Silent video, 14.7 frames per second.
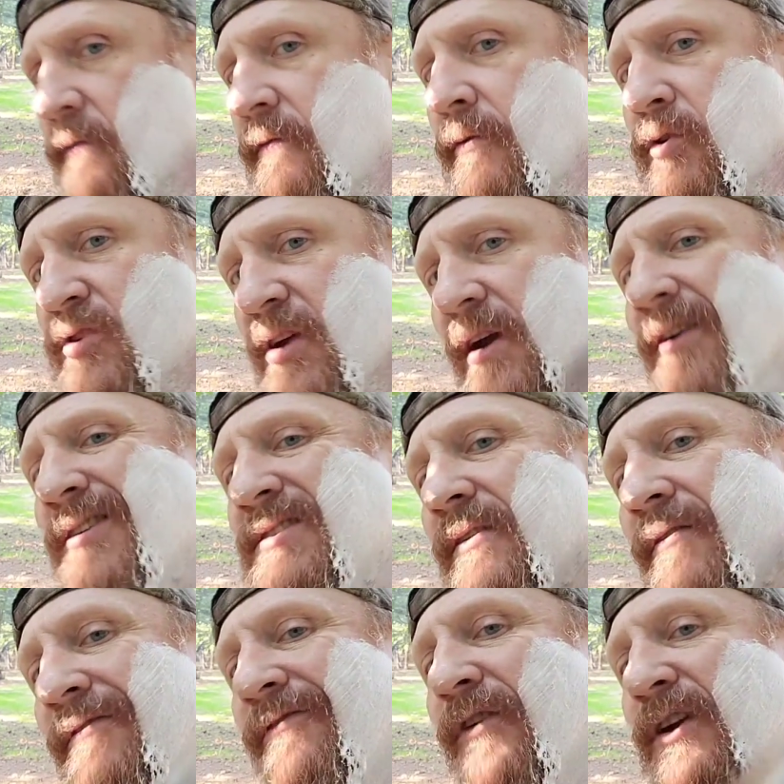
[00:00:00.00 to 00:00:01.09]
Fougere is a
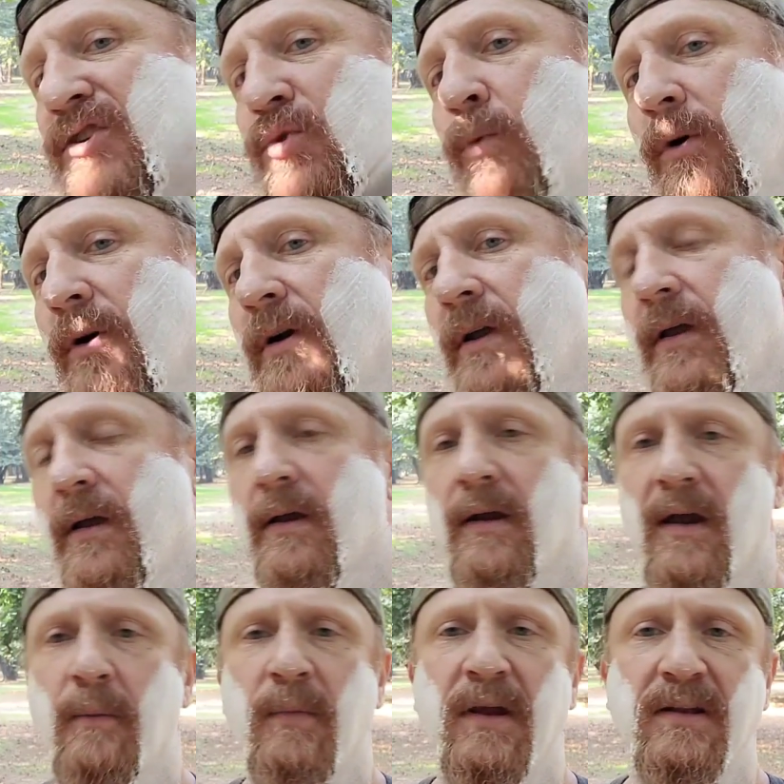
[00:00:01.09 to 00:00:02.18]
French word.
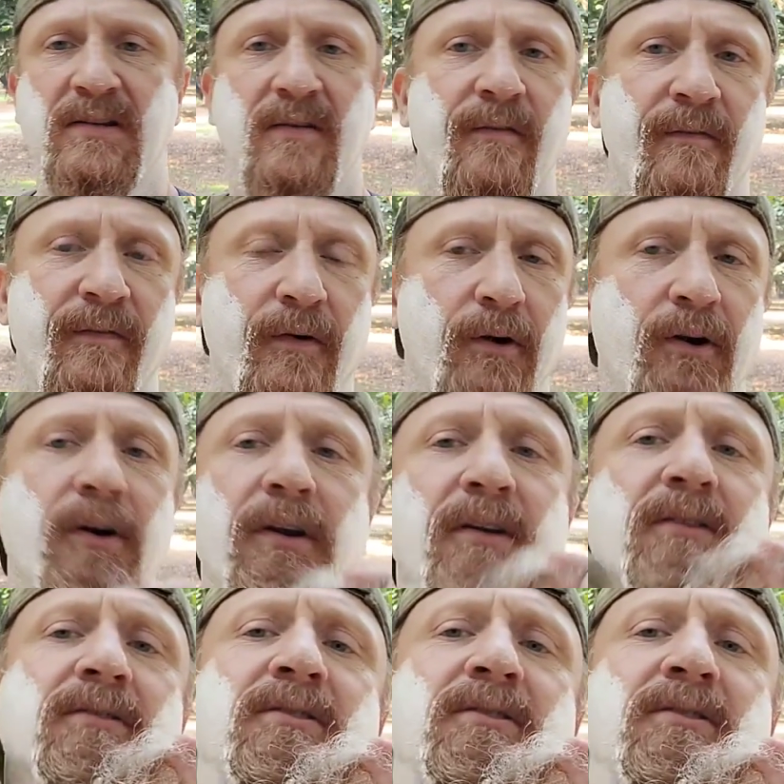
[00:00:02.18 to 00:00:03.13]
It means fern.